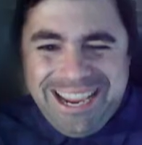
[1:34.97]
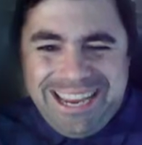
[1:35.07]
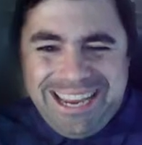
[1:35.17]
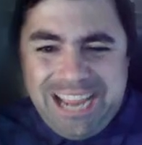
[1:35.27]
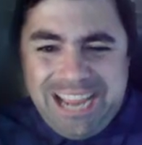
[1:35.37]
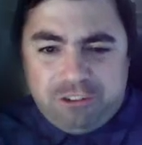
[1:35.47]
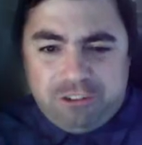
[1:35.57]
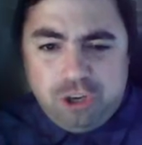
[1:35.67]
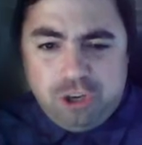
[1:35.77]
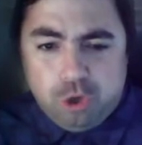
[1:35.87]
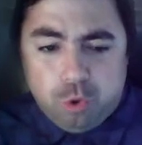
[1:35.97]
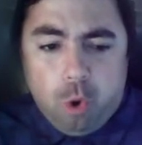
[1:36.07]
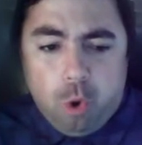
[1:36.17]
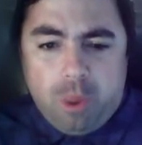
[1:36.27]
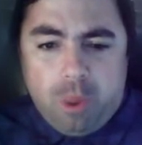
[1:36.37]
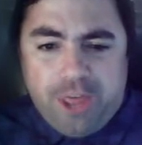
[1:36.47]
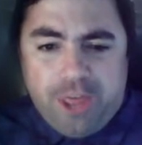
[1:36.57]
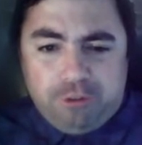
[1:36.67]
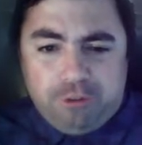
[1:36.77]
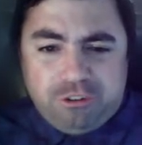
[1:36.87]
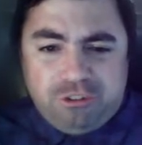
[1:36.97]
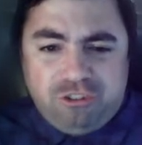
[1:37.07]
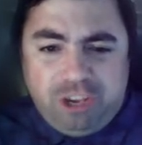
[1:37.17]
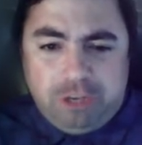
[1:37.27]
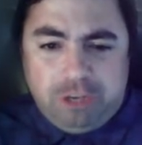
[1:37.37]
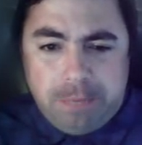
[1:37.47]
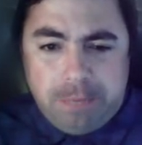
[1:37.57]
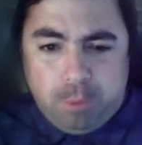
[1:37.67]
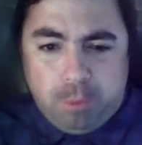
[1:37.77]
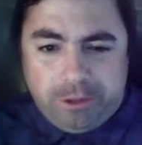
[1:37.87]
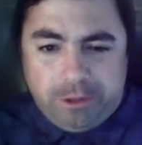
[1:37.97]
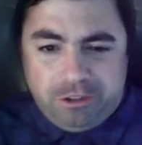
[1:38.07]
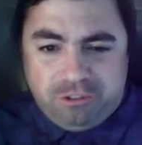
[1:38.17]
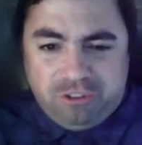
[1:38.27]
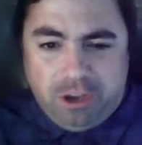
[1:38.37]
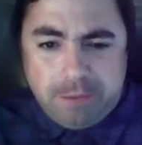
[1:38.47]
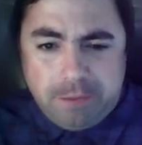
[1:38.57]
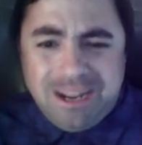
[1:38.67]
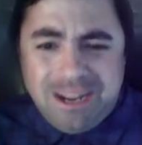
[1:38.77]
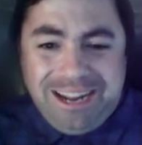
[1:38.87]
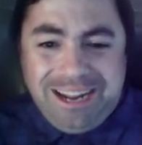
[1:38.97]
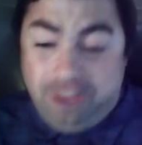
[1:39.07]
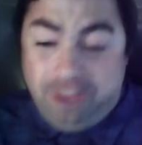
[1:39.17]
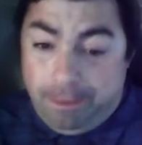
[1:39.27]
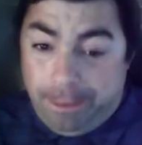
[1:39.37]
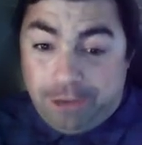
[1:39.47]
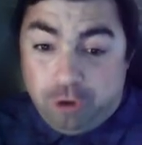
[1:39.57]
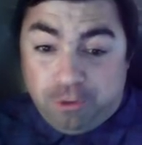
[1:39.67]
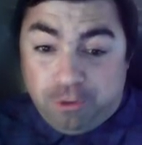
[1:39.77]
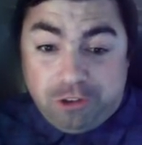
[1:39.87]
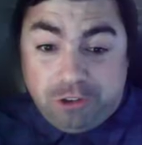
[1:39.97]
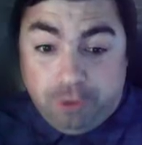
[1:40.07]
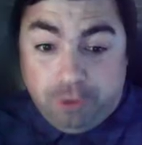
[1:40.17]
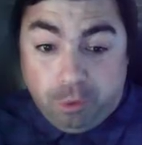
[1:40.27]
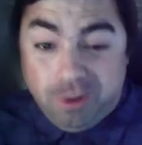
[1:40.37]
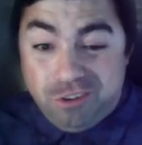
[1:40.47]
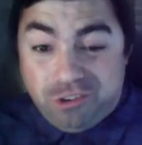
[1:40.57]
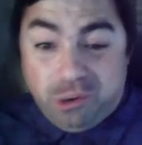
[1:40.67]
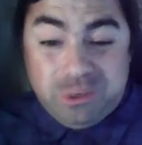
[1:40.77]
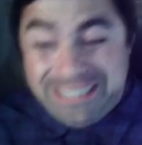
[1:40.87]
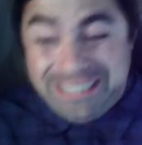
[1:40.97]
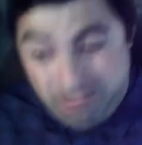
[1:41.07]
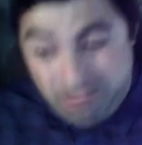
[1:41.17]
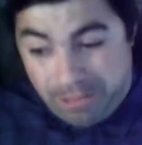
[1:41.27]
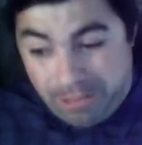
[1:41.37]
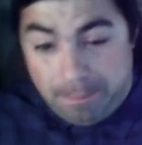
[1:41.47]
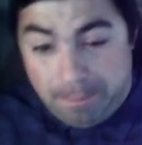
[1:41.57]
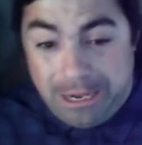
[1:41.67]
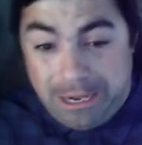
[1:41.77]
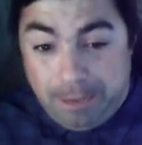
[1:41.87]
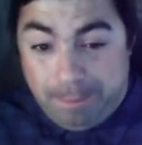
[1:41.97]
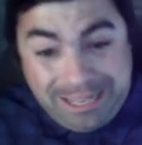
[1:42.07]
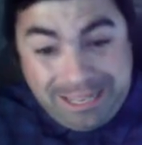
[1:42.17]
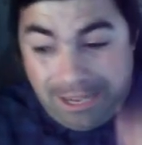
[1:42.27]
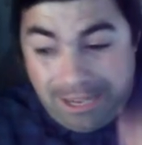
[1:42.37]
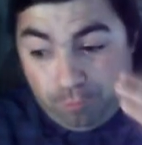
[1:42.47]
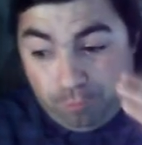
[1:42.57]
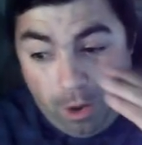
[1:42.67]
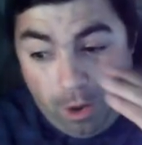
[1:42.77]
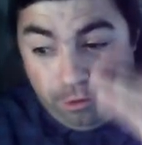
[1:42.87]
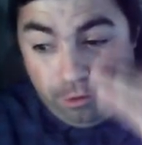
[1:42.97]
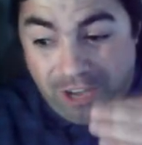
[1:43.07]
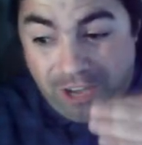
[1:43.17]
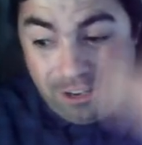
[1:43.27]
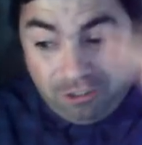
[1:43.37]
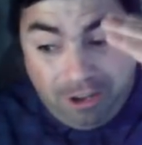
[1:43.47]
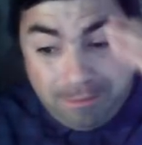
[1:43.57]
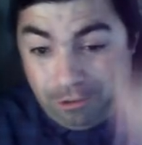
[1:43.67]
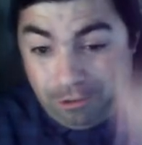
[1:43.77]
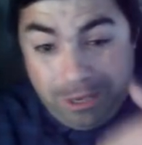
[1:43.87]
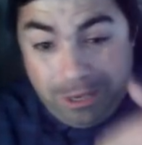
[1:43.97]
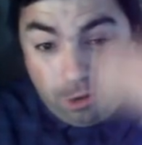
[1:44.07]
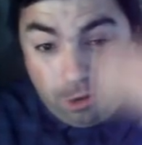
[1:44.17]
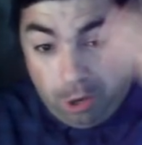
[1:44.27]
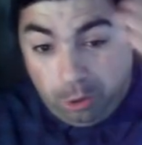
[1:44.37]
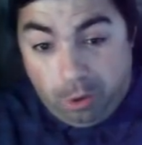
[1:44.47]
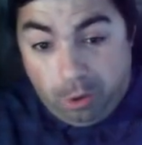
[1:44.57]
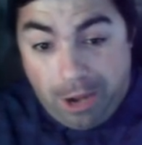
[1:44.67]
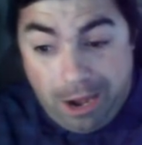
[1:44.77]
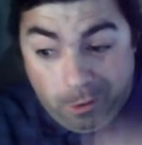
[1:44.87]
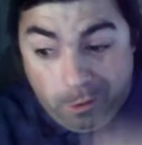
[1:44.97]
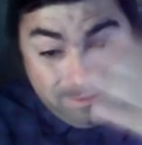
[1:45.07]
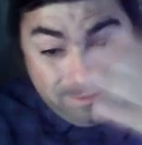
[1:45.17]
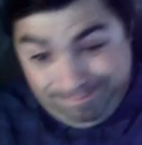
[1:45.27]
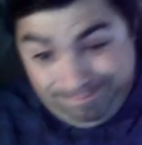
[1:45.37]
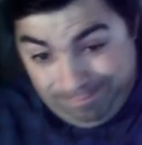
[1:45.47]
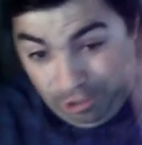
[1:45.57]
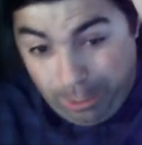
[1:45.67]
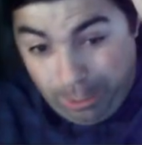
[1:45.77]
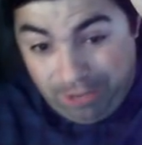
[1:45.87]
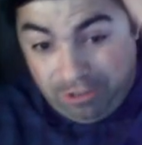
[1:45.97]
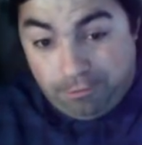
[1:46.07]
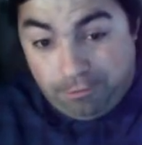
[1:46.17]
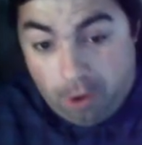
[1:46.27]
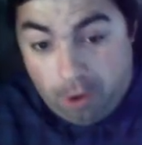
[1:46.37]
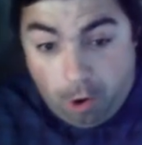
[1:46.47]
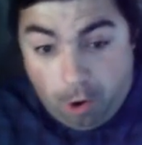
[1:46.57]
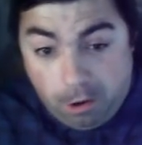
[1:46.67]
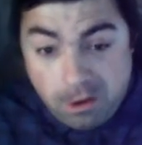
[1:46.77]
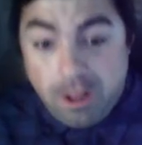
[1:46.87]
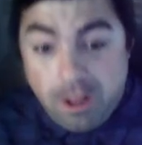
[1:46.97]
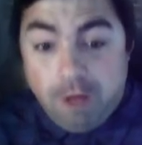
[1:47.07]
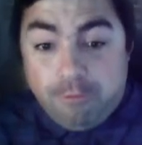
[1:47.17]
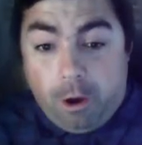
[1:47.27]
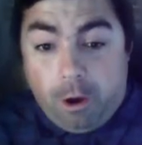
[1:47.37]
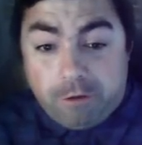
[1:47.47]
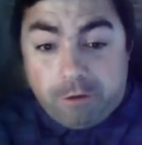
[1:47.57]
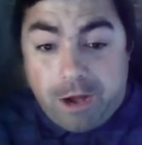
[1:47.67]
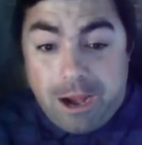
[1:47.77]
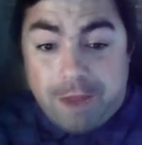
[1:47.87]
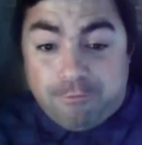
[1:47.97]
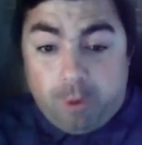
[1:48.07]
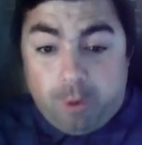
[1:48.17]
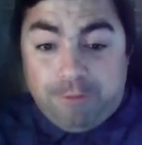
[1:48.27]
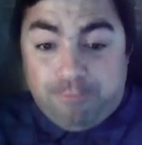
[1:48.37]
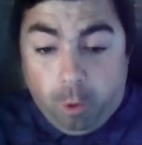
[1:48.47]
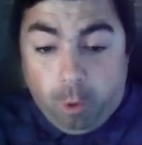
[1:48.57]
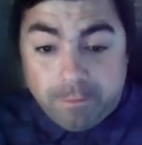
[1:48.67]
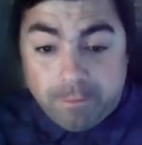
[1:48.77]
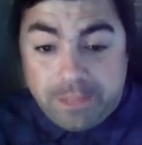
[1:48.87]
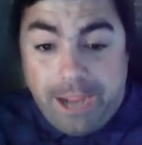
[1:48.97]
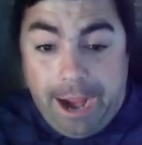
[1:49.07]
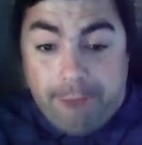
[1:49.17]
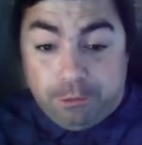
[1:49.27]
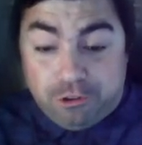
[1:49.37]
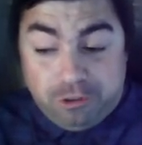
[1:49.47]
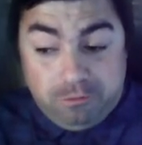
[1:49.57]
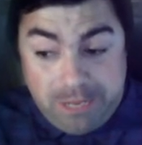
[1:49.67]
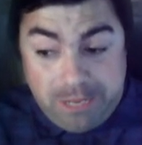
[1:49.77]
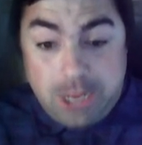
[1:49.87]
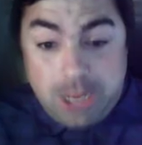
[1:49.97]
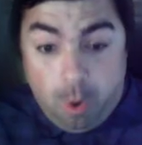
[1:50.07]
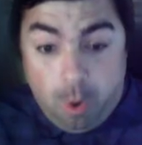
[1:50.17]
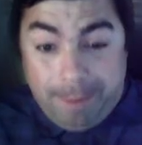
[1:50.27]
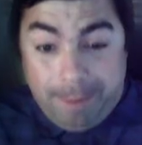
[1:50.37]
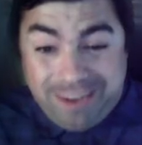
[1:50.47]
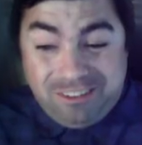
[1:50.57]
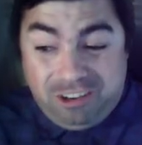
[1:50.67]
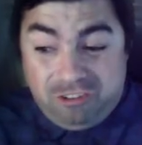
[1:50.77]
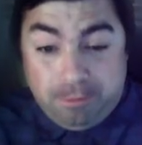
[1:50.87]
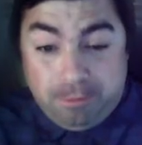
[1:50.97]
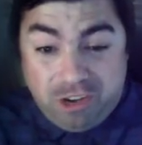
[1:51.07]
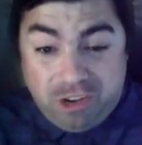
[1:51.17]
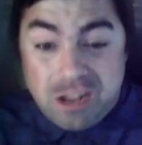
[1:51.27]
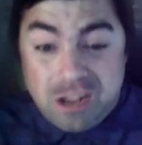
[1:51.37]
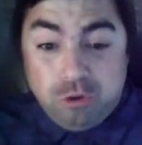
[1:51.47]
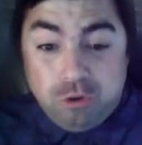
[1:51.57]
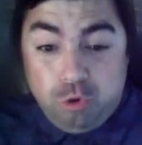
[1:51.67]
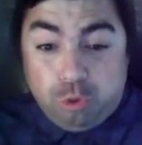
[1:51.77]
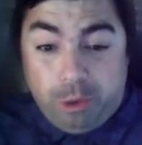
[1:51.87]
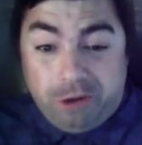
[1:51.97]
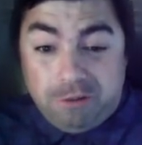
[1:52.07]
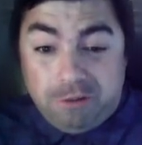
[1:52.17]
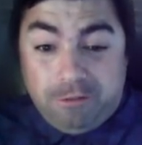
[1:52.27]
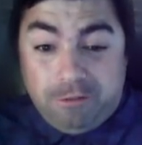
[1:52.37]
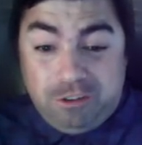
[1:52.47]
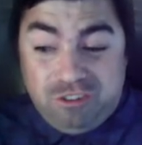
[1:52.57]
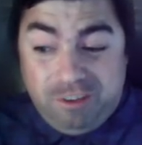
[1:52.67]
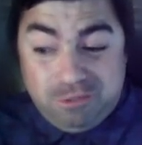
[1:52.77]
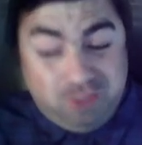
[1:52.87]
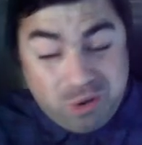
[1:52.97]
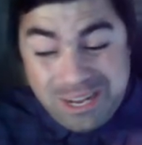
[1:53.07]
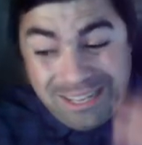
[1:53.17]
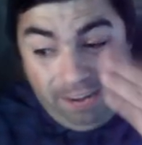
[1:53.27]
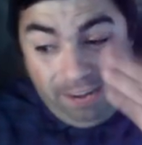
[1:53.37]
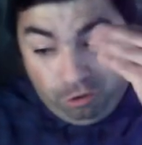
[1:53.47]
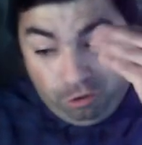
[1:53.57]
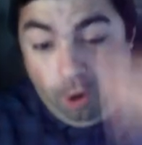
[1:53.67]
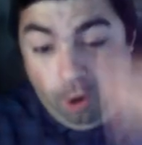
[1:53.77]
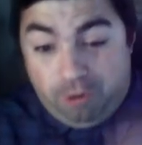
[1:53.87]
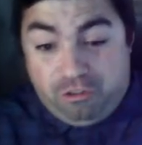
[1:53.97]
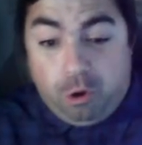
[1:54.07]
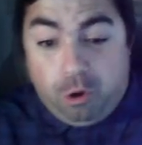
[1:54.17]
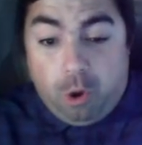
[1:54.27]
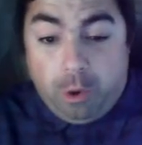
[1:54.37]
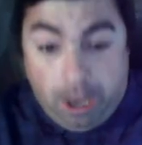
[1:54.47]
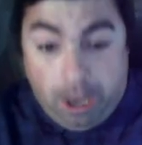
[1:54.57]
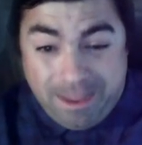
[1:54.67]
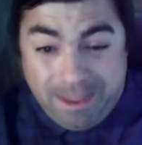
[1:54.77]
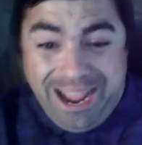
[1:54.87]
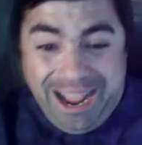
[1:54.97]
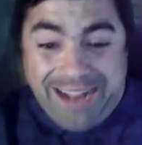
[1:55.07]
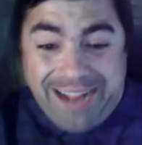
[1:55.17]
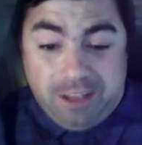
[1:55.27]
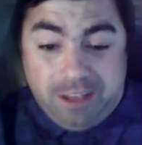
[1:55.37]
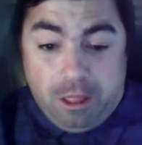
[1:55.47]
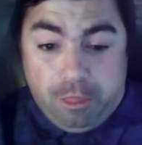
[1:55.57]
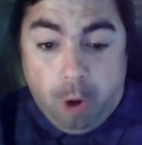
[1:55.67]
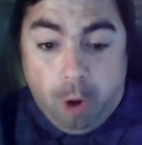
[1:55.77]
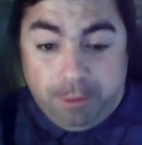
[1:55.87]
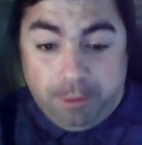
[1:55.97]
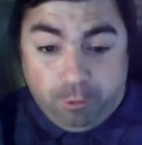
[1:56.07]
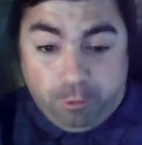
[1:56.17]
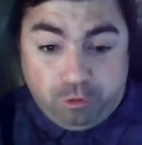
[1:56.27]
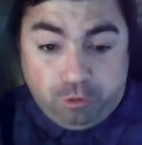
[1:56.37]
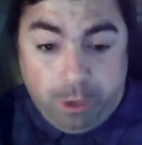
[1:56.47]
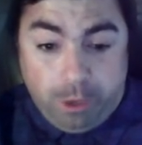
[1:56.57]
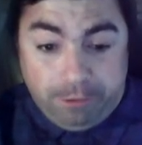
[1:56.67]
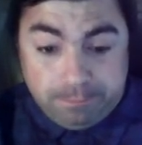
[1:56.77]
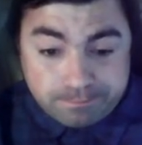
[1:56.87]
In the I C U, one thousand sixty people at this time. That's up by two percent still. So with that being up, uh, deaths will either stay the same next week or go a little higher, and this week's deaths are four hundred forty-four. The average did go up by sixteen percent to three hundred fifty-seven. So deaths are still going up at the moment for this wave.